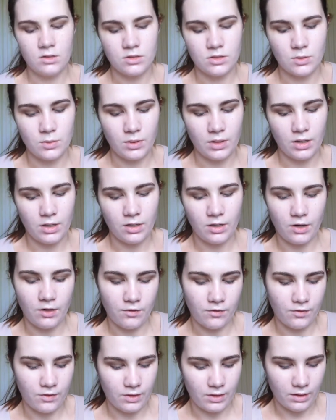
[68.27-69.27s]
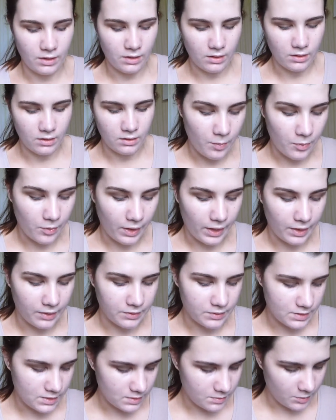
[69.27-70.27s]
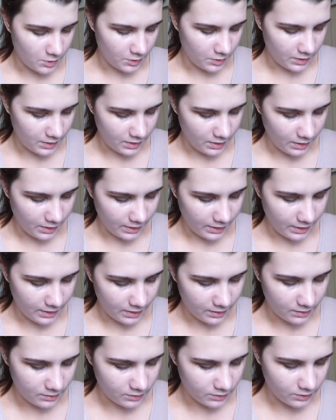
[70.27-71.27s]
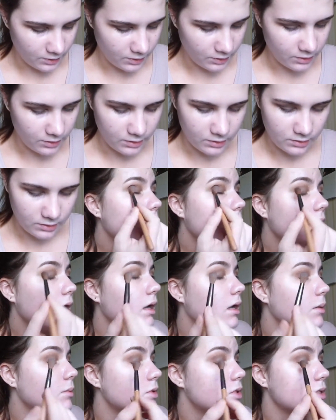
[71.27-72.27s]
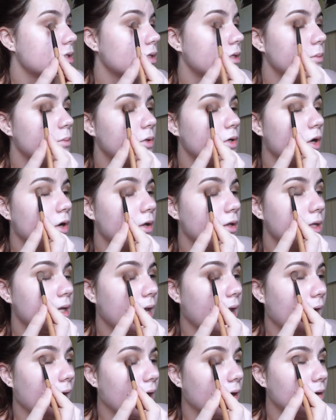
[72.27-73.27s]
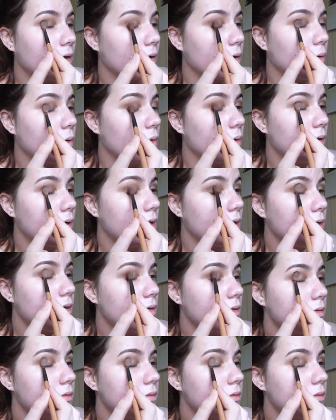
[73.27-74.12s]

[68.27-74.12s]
So we're going to go for a brown smoky eye kind of look. And I'm just going to put it on the outer corner.